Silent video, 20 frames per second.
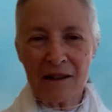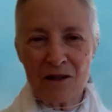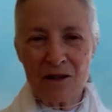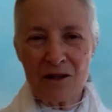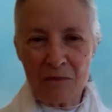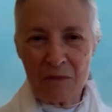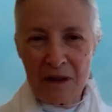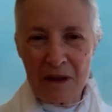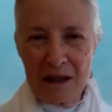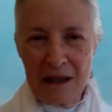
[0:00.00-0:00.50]
to
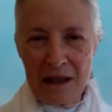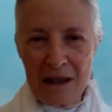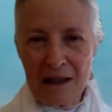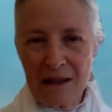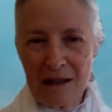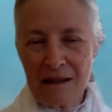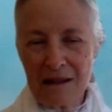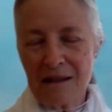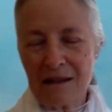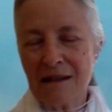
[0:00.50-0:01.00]
me.
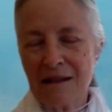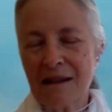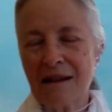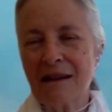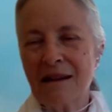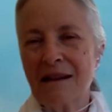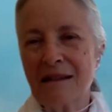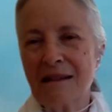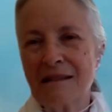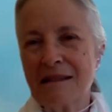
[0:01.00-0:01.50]

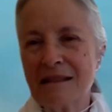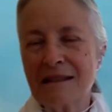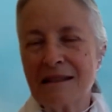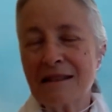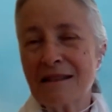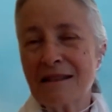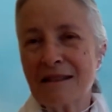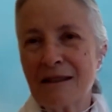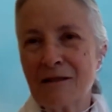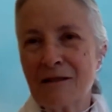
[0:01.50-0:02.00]
And
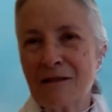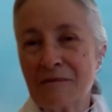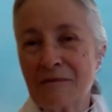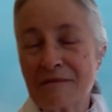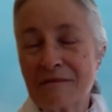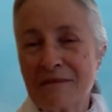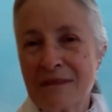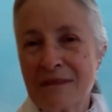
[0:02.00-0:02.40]
so